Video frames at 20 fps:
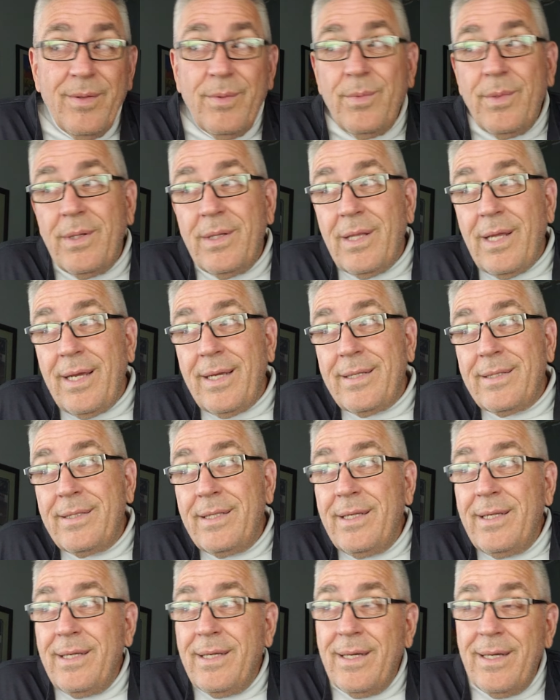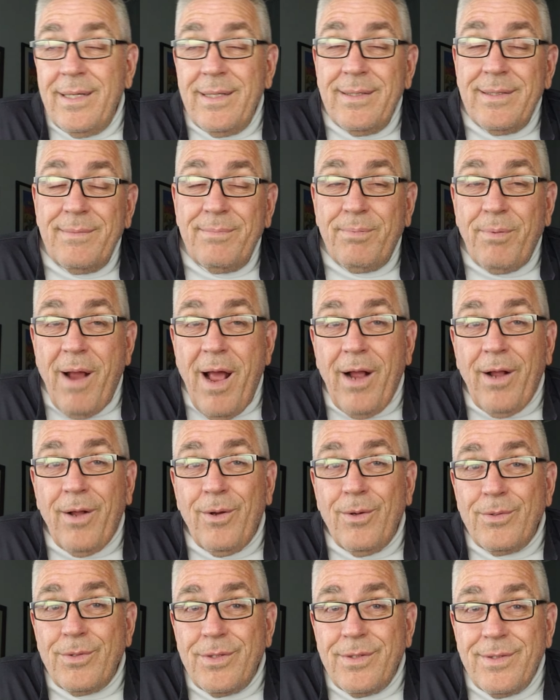We like the
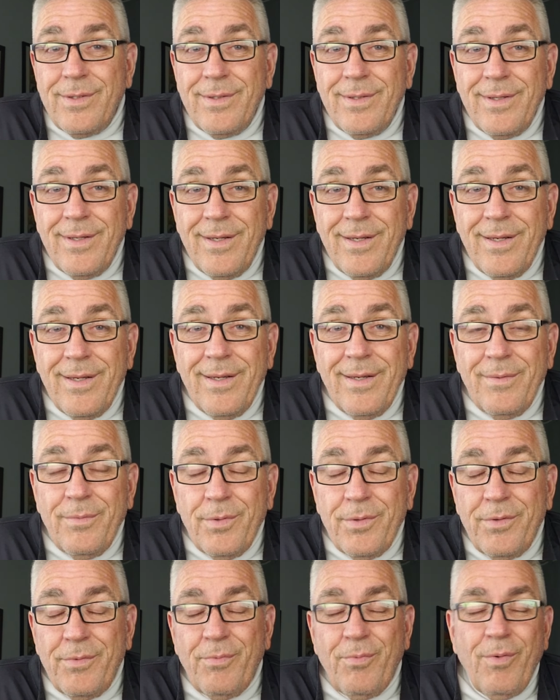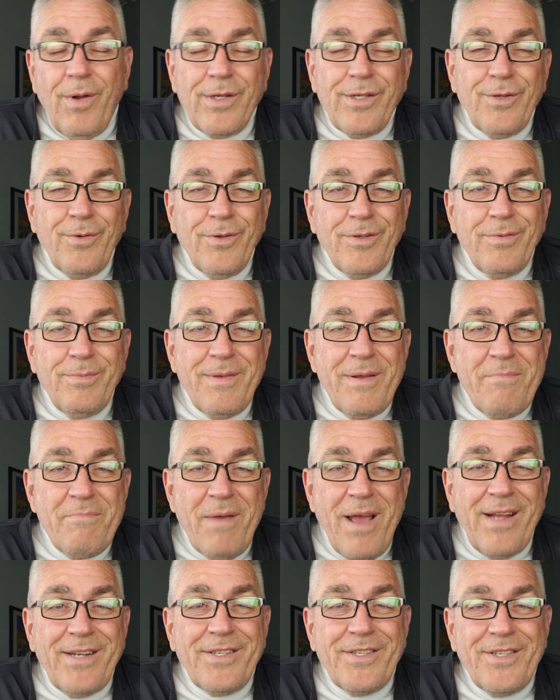Broncos with Russell Wilson being
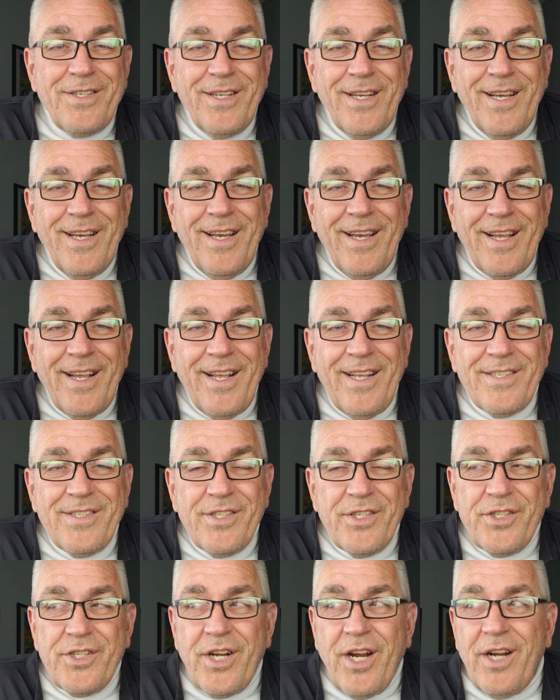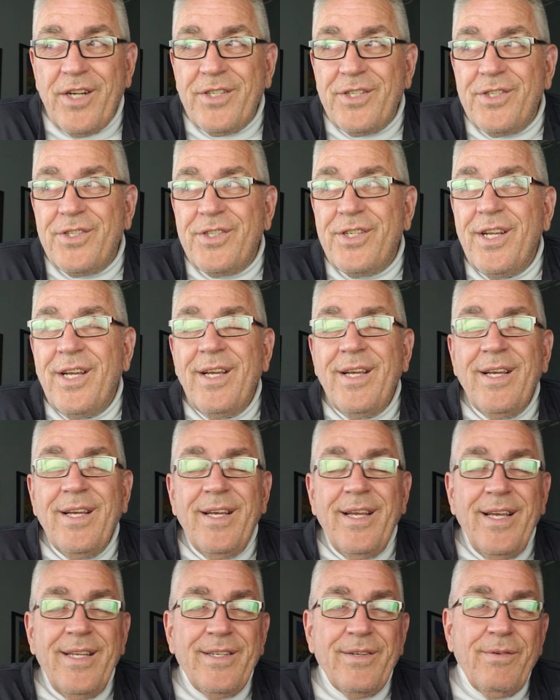benched against the Chargers,
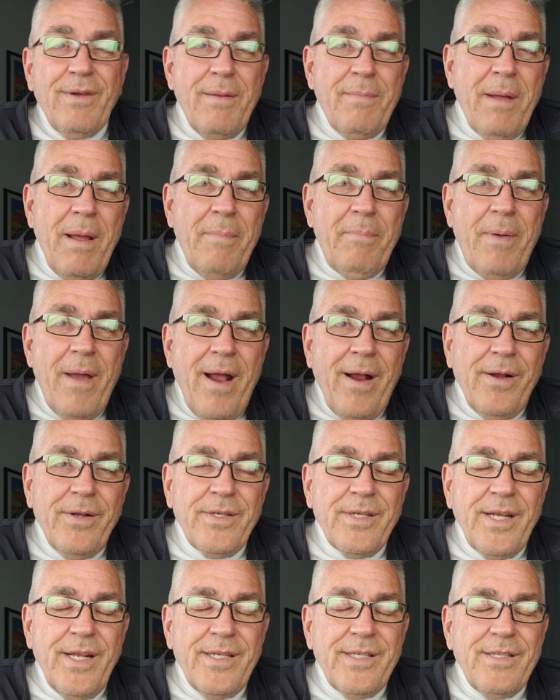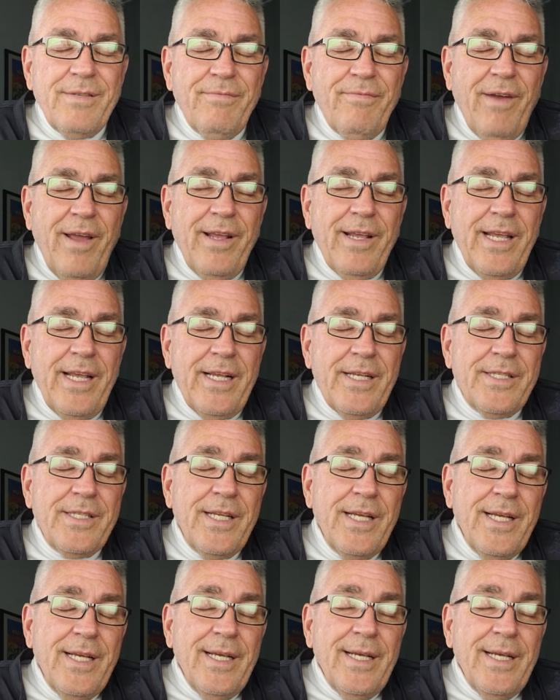and the Green Bay Packers against the Vikings.